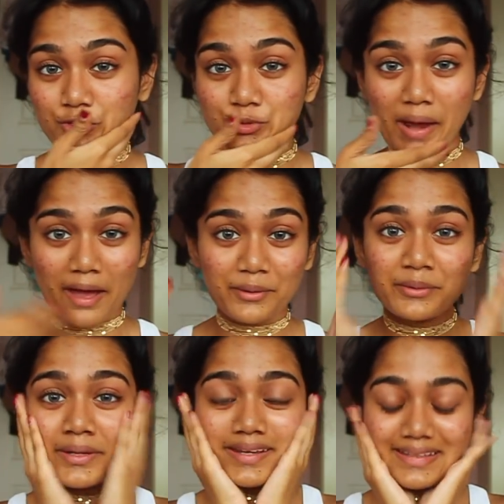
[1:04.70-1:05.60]

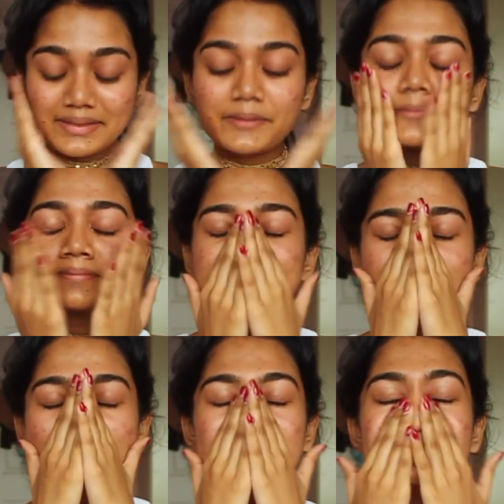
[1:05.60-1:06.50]
throughout.
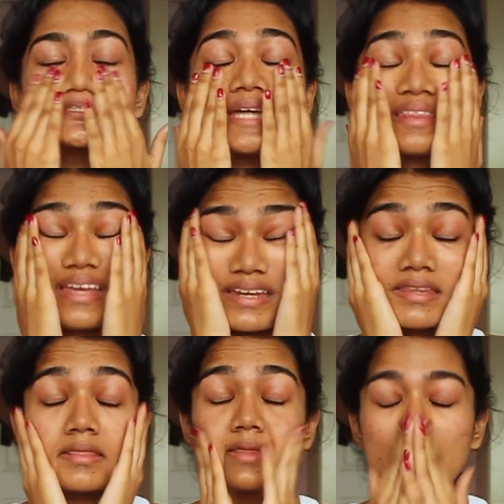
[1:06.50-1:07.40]
So just get that
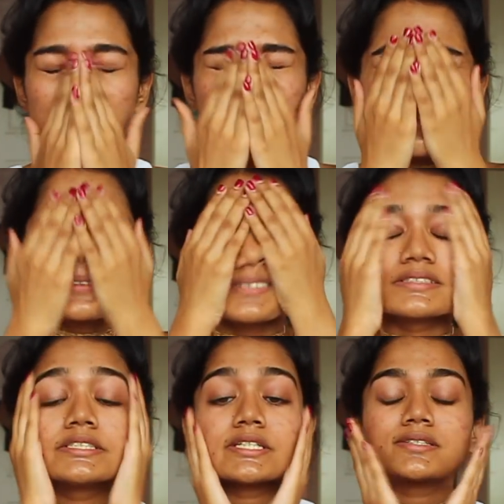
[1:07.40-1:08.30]
in there.
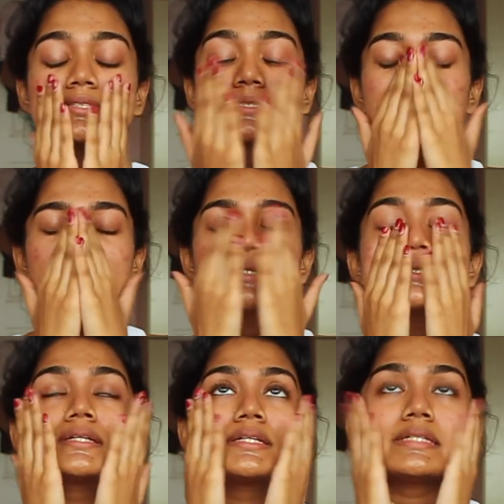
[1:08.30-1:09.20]
Just,
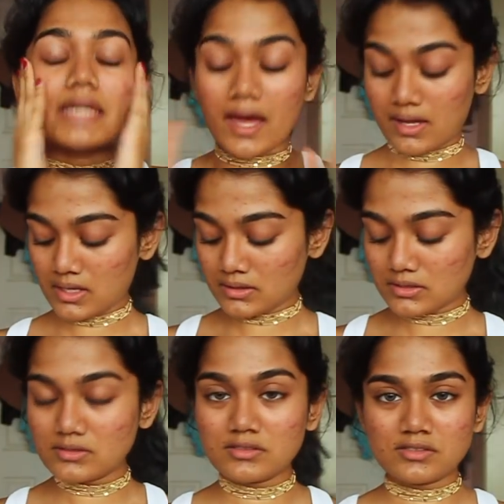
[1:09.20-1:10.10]
yeah, and
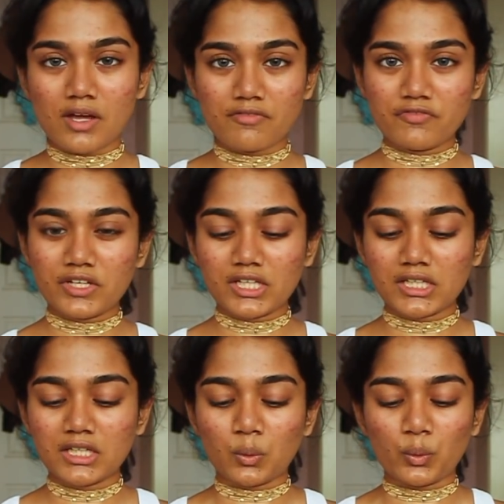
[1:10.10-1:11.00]
this does not
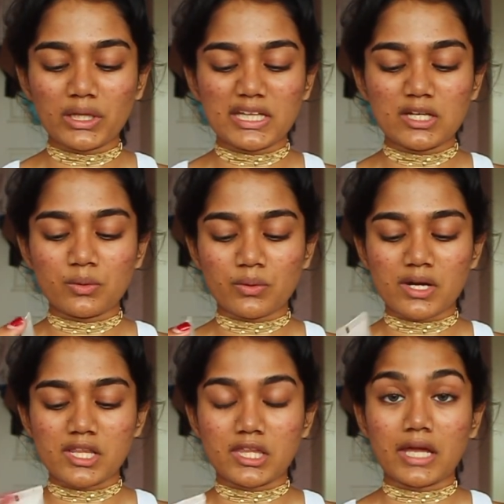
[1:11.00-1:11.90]
feel oily or
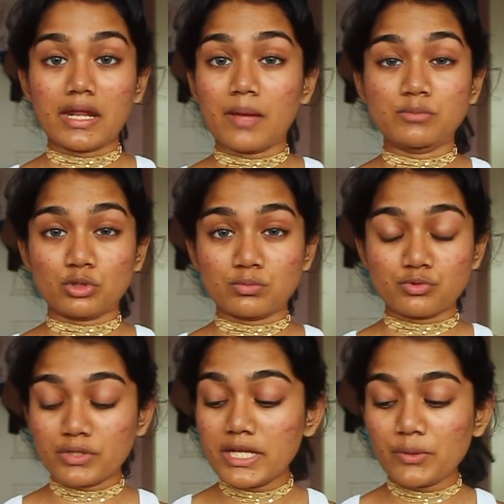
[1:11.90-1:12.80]
anything, and it absorbs
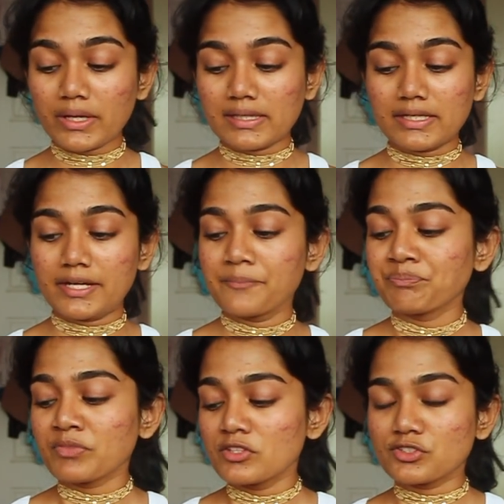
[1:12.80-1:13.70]
really quickly,
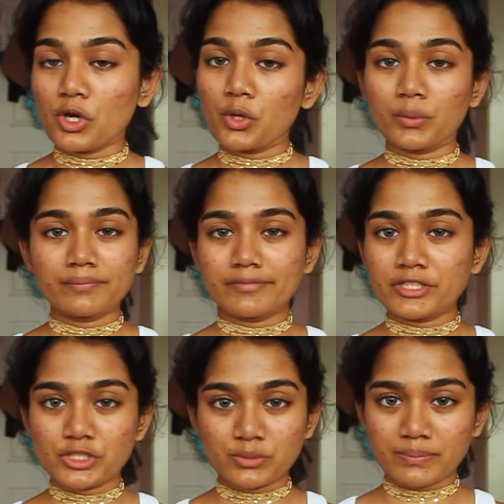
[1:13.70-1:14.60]
so it
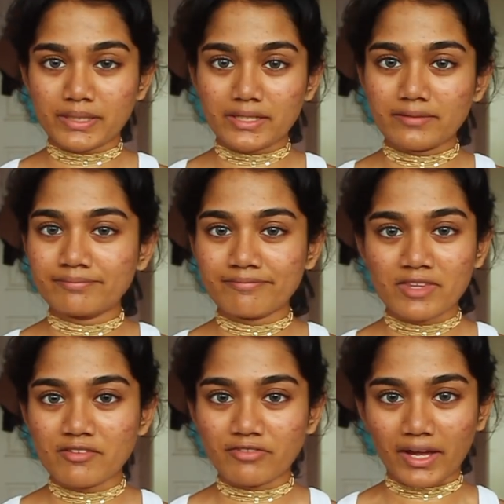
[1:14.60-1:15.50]
should be
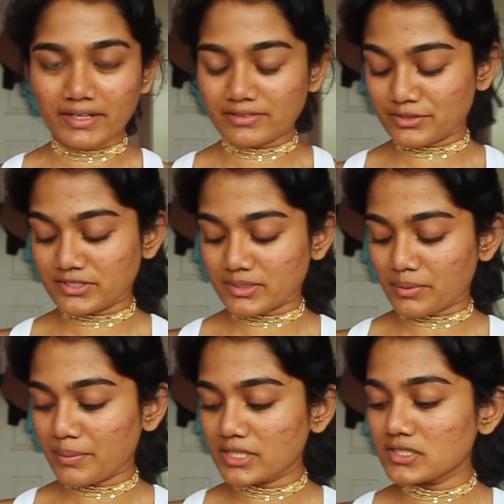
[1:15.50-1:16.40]
fine during the
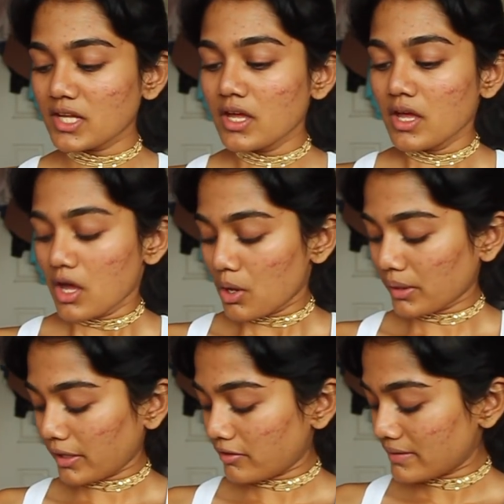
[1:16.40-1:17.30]
summer months.
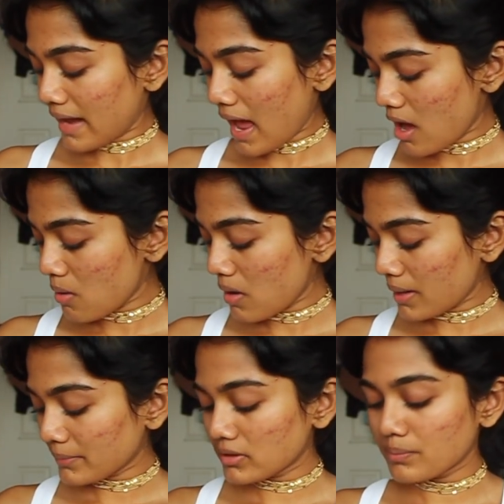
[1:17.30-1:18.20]
Okay, now
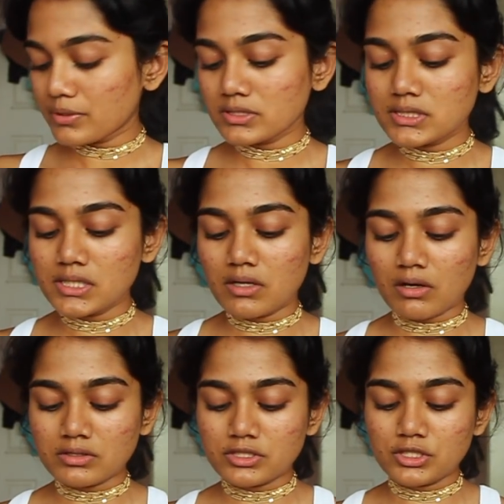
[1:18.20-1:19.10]
I'm gonna proceed
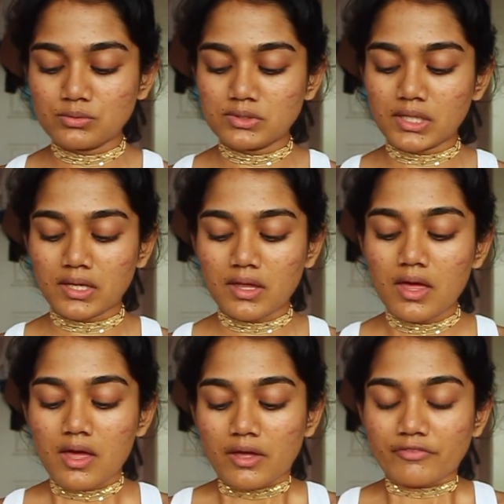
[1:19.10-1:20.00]
on to using
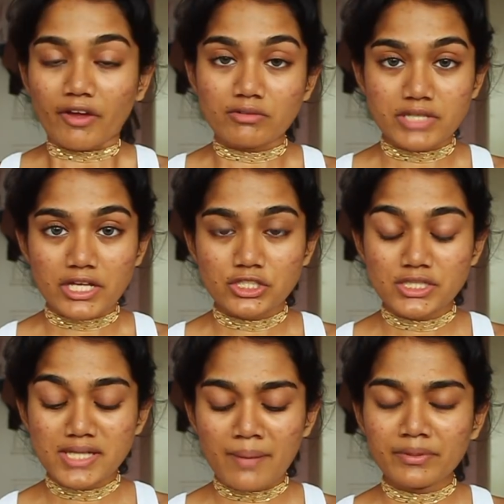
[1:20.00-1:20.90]

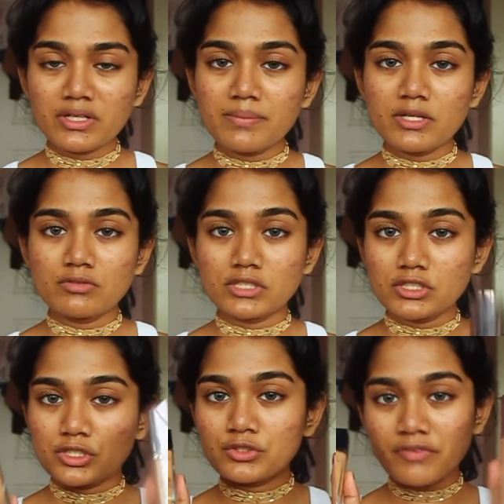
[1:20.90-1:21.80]
foundation. I'm gonna be
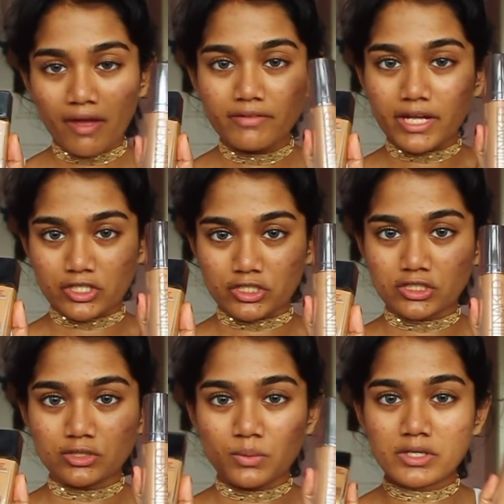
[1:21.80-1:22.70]
using two
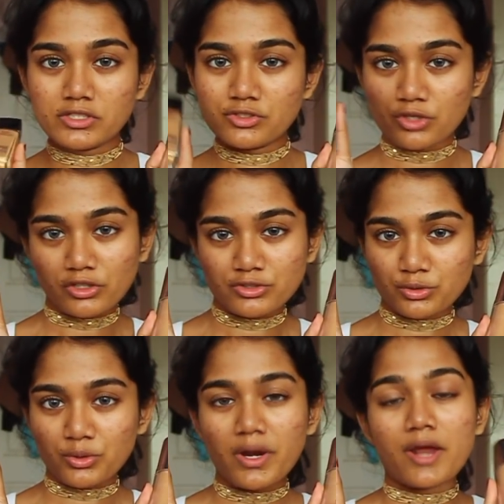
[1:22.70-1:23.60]
foundations. One is
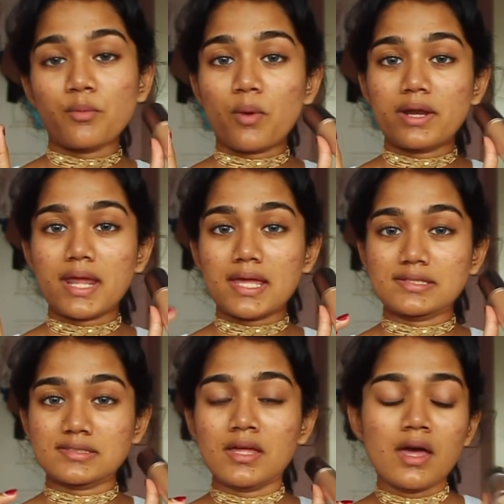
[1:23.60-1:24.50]
drugstore and one
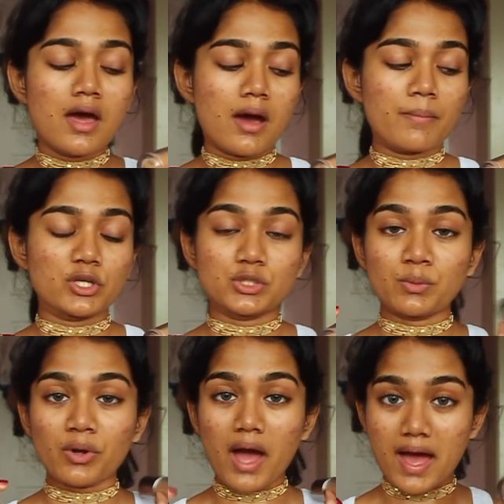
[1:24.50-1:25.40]
is a much
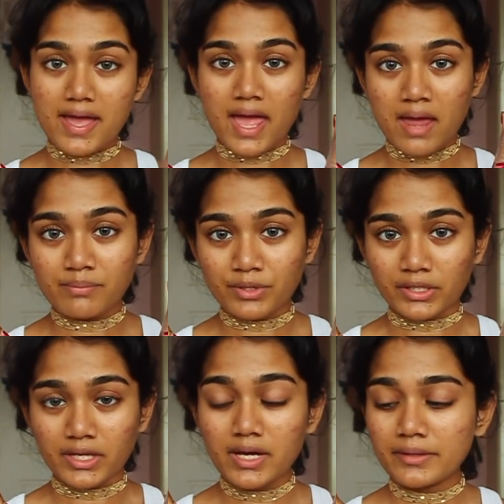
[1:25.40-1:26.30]
more high-end
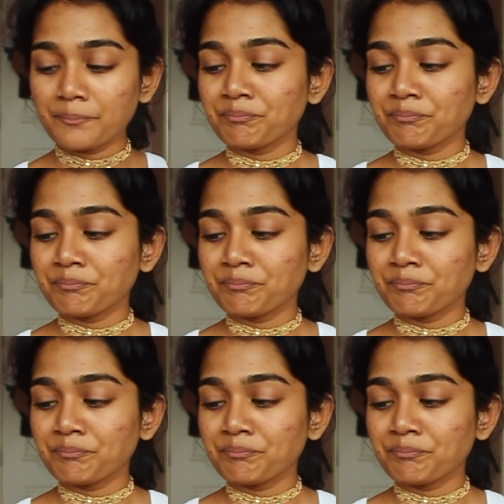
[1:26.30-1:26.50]
product.